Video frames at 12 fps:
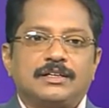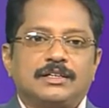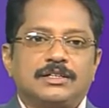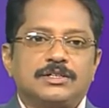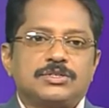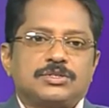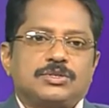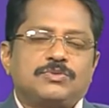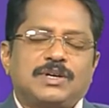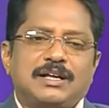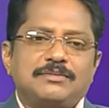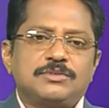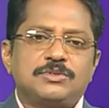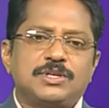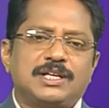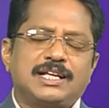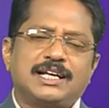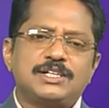So,
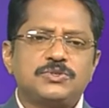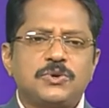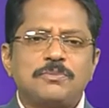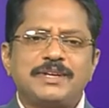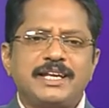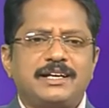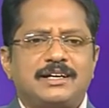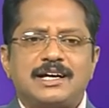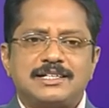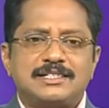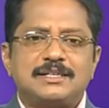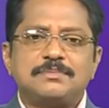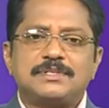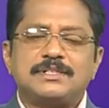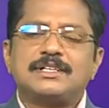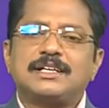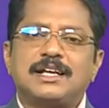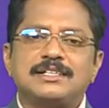there are so many concepts in
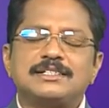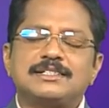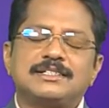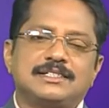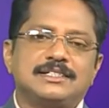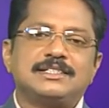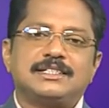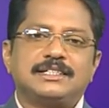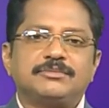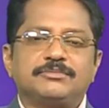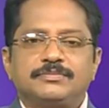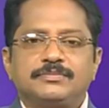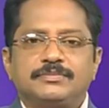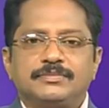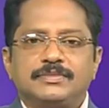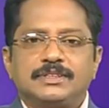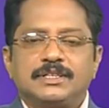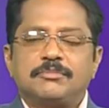the logical reasoning
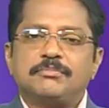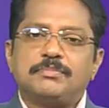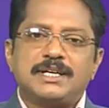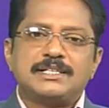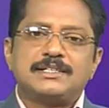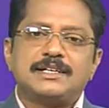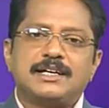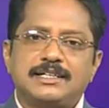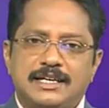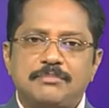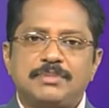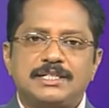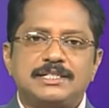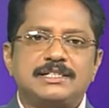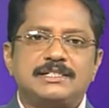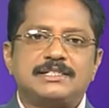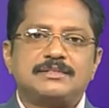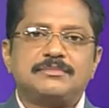based on number
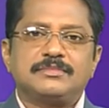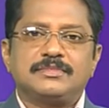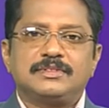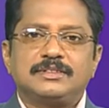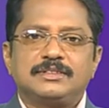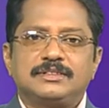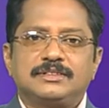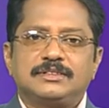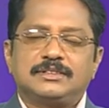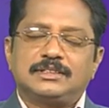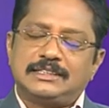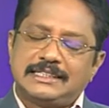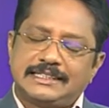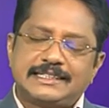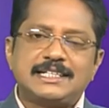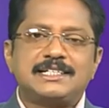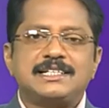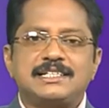system, letter
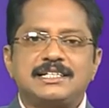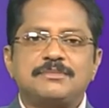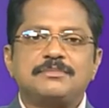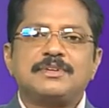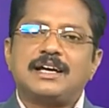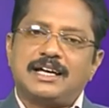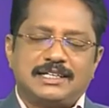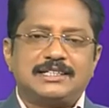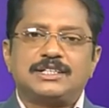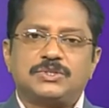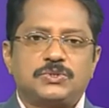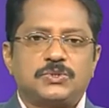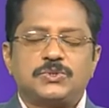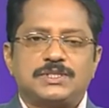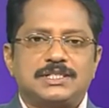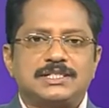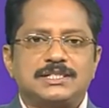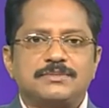system, and other
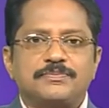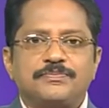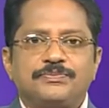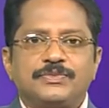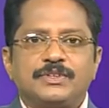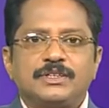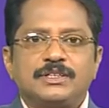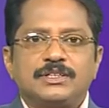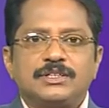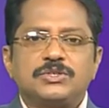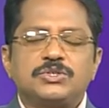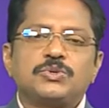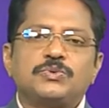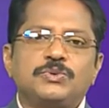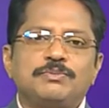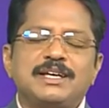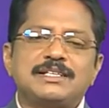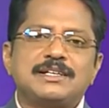sources. So,
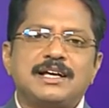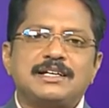based on